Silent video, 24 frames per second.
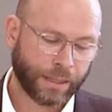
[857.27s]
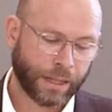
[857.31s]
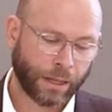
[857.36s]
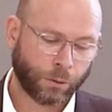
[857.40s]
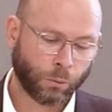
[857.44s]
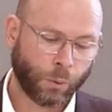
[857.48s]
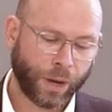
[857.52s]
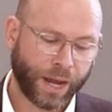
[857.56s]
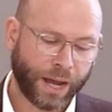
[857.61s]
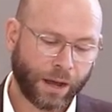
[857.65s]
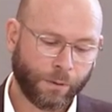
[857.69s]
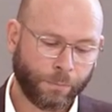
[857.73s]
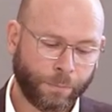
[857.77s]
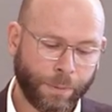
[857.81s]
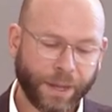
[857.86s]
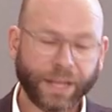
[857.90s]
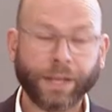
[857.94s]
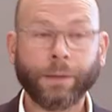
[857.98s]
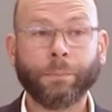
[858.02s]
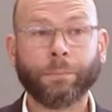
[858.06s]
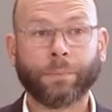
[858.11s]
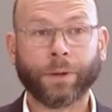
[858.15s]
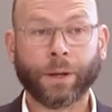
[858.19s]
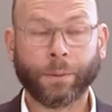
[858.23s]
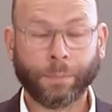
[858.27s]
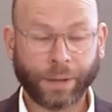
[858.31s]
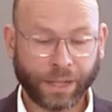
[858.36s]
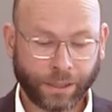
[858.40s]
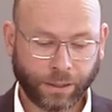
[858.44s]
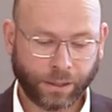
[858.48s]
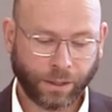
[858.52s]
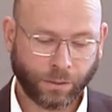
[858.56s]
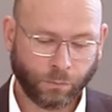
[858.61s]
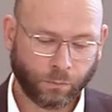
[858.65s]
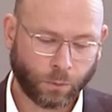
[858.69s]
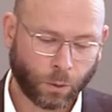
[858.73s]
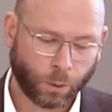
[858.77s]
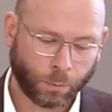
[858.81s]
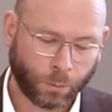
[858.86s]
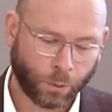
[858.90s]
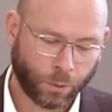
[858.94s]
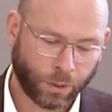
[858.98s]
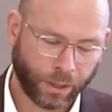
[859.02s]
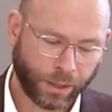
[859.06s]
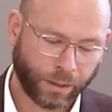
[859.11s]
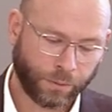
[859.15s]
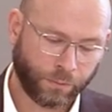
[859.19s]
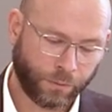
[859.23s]
that we have been implementing for
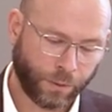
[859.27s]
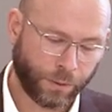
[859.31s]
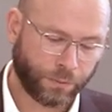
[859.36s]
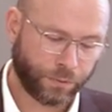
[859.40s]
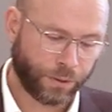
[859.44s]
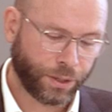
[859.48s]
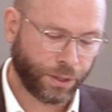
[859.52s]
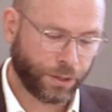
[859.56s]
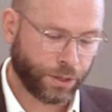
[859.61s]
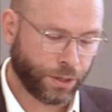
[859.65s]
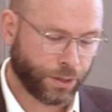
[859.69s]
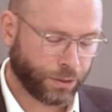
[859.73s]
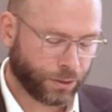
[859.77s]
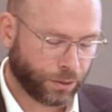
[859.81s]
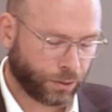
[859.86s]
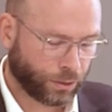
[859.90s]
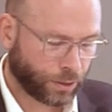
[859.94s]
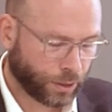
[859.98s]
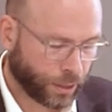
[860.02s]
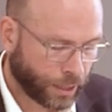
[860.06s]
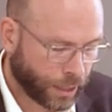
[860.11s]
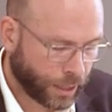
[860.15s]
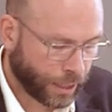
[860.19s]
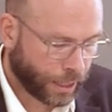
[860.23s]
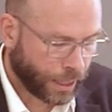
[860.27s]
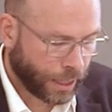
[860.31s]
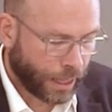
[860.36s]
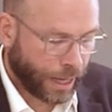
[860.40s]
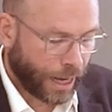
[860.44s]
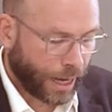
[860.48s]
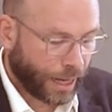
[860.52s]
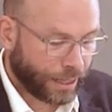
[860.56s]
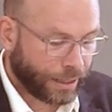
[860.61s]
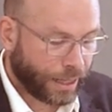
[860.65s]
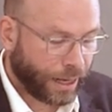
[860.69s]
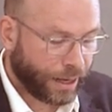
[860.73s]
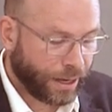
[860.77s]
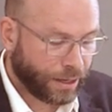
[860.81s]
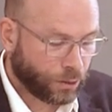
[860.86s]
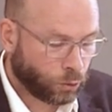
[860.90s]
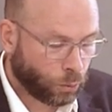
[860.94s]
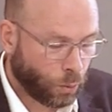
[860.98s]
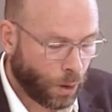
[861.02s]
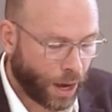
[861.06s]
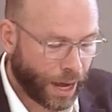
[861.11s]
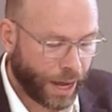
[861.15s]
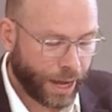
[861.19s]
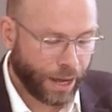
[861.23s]
more than 50 years. And that
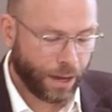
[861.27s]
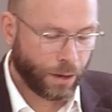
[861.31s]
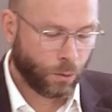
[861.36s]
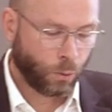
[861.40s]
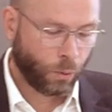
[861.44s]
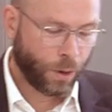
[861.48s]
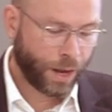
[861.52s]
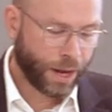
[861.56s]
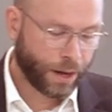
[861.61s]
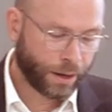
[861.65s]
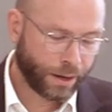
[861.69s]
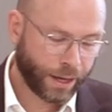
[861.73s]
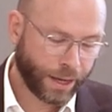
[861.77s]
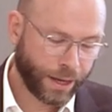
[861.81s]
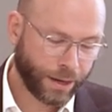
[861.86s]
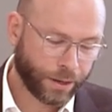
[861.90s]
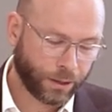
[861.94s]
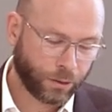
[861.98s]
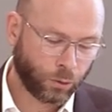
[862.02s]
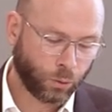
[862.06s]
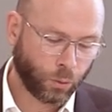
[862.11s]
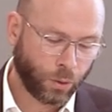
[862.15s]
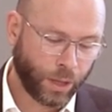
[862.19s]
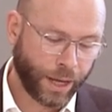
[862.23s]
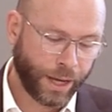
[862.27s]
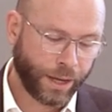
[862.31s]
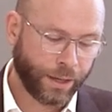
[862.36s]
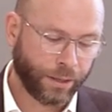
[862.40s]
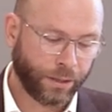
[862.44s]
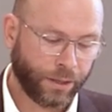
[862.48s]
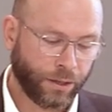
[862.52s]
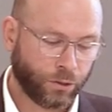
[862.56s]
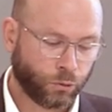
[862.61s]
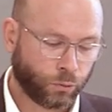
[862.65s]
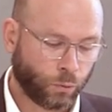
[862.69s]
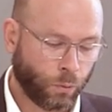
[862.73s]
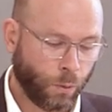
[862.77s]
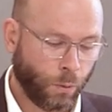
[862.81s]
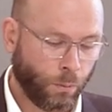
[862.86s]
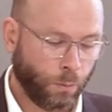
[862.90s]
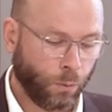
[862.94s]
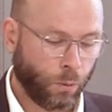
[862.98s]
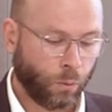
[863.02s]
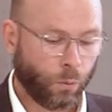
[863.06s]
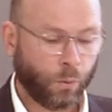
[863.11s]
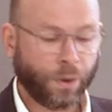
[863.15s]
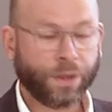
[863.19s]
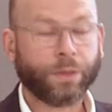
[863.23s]
is why we are here today in this
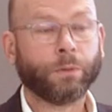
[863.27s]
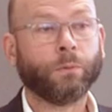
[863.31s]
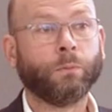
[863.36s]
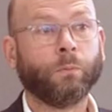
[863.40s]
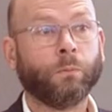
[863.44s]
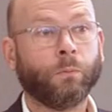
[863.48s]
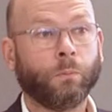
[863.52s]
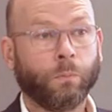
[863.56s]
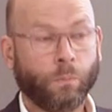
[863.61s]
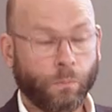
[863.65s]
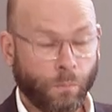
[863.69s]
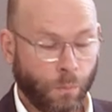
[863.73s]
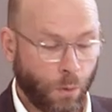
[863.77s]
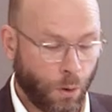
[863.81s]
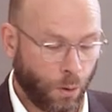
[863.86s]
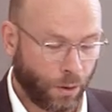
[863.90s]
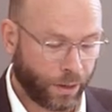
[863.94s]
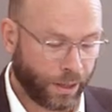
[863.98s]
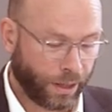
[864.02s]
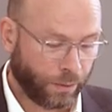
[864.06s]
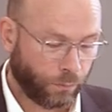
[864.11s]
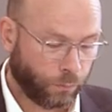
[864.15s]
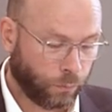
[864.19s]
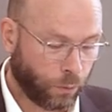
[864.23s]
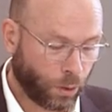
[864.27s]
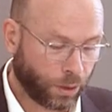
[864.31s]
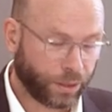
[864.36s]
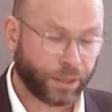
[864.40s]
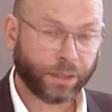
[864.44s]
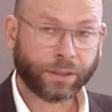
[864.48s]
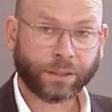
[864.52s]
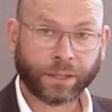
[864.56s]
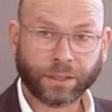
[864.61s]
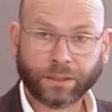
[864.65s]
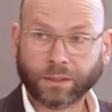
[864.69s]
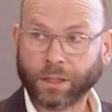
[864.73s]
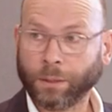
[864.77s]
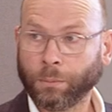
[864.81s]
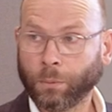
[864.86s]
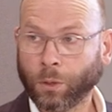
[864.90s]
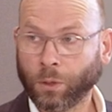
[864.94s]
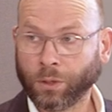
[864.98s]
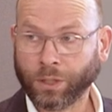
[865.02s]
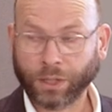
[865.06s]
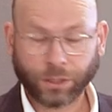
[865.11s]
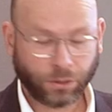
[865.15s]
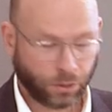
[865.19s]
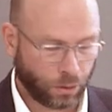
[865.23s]
room with more than 40
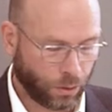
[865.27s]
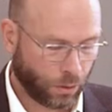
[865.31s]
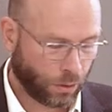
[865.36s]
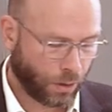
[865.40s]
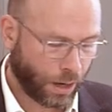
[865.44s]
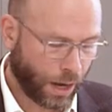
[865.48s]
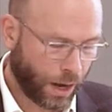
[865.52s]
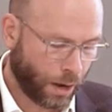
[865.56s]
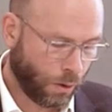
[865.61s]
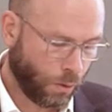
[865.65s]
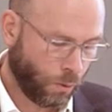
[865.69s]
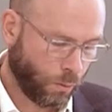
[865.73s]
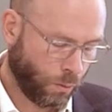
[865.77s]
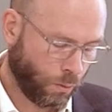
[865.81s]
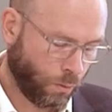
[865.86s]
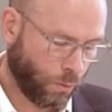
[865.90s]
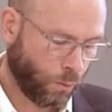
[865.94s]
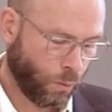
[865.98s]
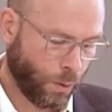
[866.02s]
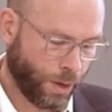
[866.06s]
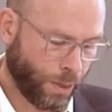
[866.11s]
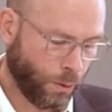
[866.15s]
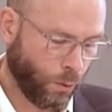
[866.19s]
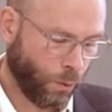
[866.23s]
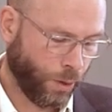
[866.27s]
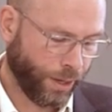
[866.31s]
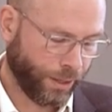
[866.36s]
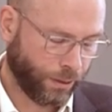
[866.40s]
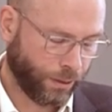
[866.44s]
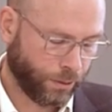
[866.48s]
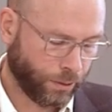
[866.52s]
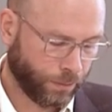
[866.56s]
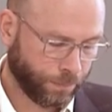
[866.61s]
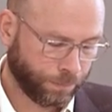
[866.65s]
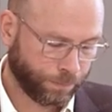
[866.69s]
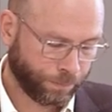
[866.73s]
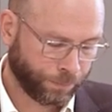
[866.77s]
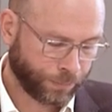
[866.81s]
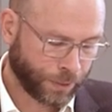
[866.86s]
testimonies on how we do it.